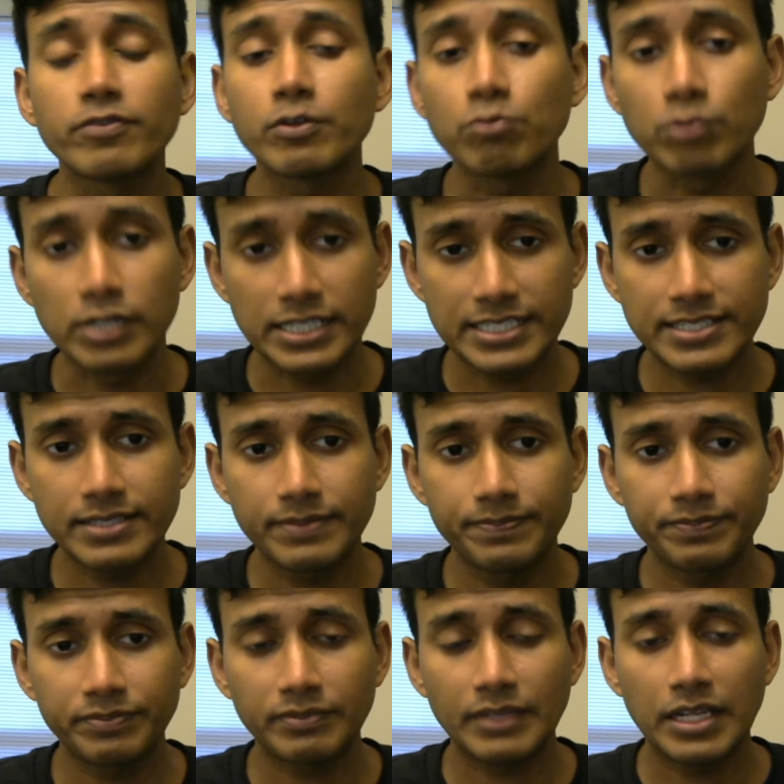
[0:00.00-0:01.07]
worse,
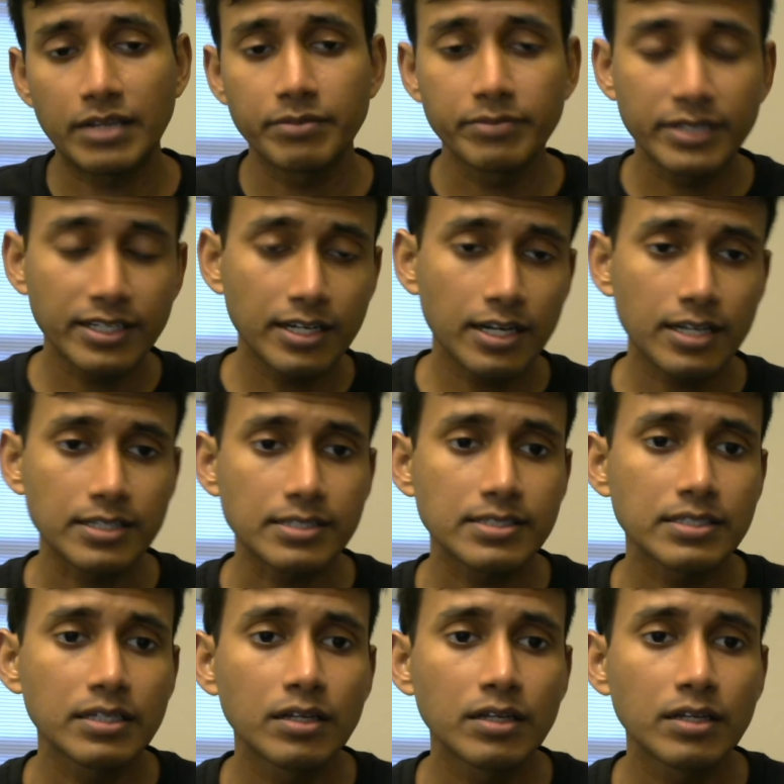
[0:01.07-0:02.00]
because